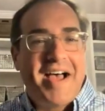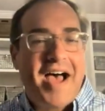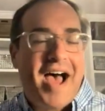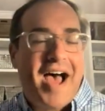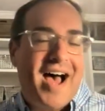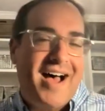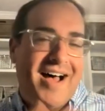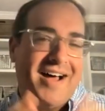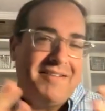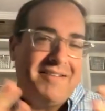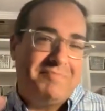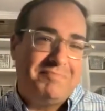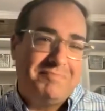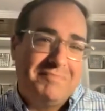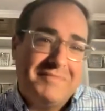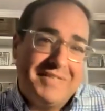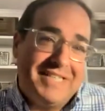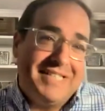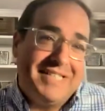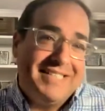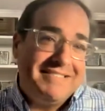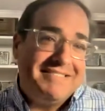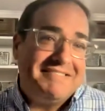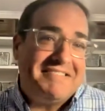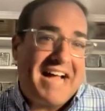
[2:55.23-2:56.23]
Um,
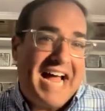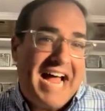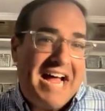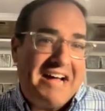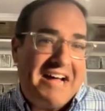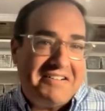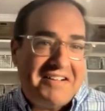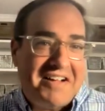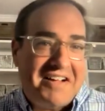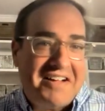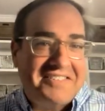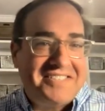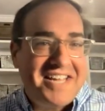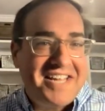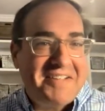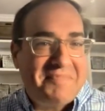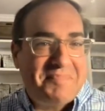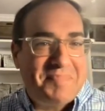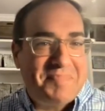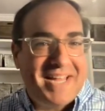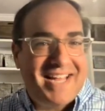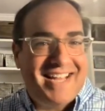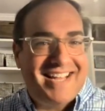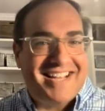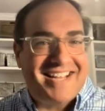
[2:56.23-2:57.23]
I, will
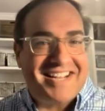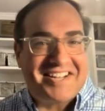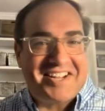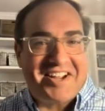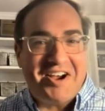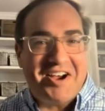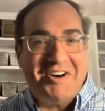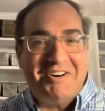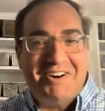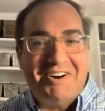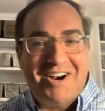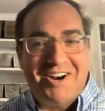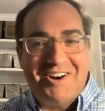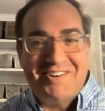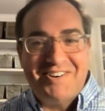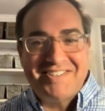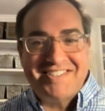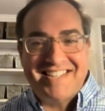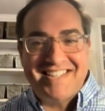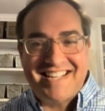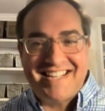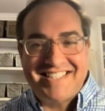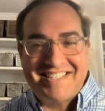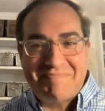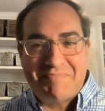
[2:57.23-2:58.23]
take being a
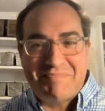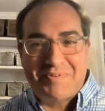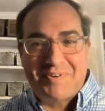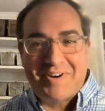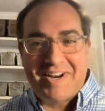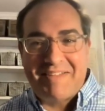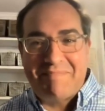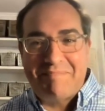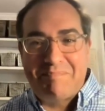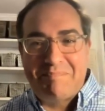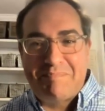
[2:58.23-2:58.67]
co-host. That's best I